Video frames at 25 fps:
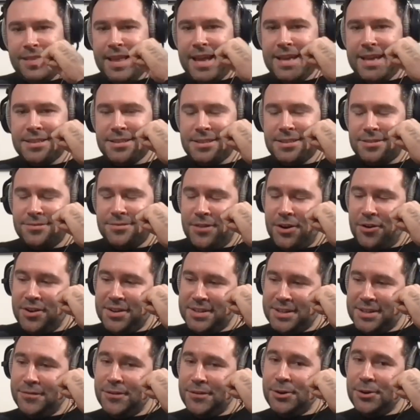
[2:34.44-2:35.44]
that's
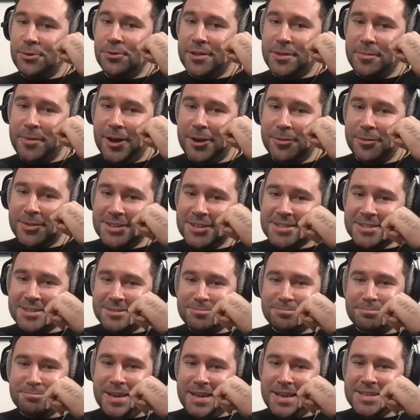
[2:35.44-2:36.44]
very difficult at the moment
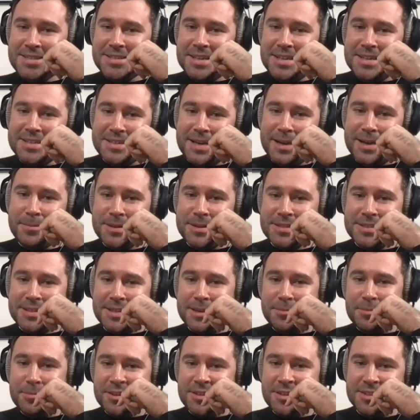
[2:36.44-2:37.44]
to mix things up, isn't
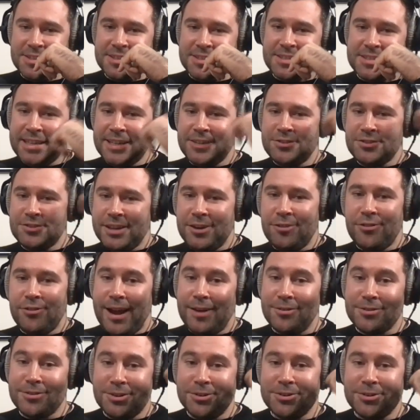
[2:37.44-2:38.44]
it? Because it's literally
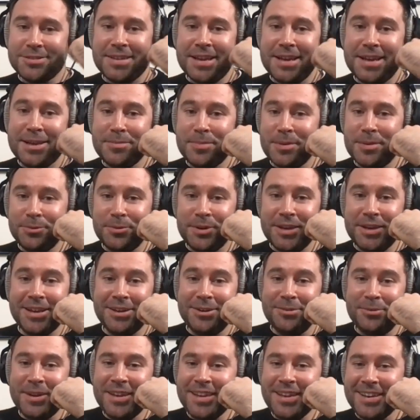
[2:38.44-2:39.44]
Groundhog Day, but we
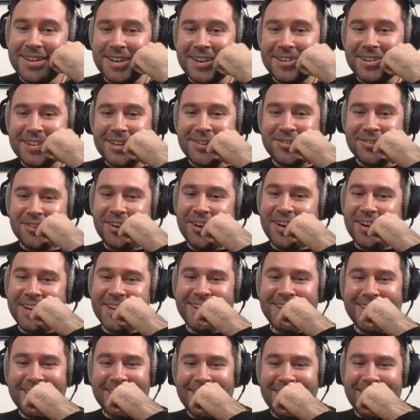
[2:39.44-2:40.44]
can only
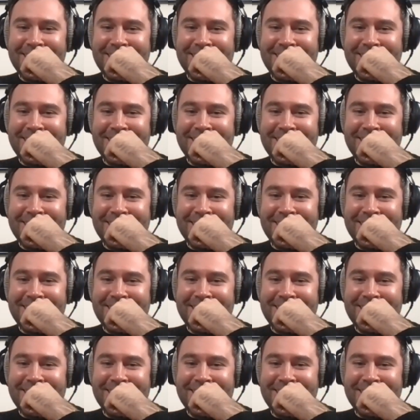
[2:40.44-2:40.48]
try.